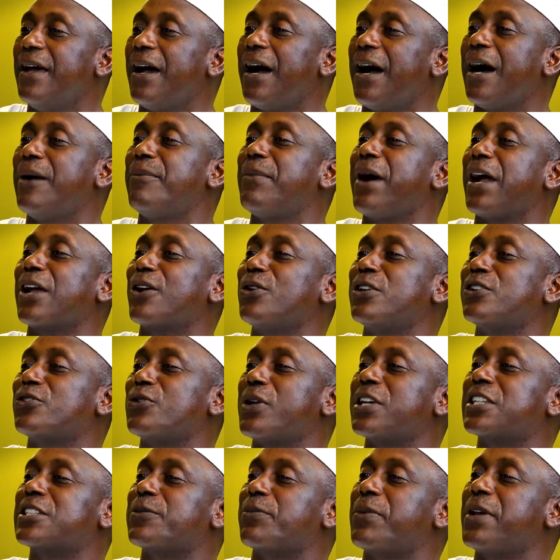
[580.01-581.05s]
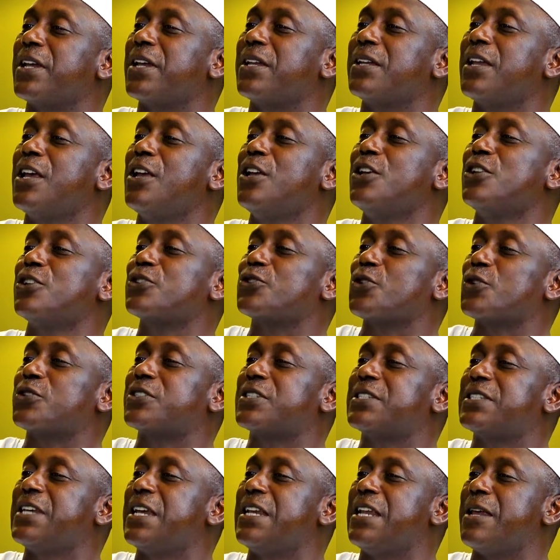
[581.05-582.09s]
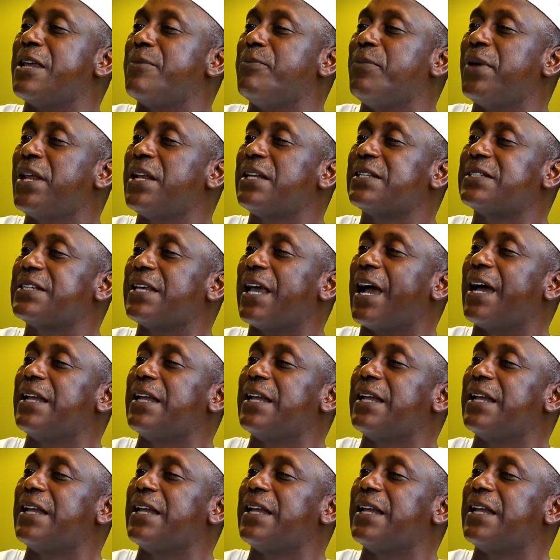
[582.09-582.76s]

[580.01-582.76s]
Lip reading: am I going to explain sustainability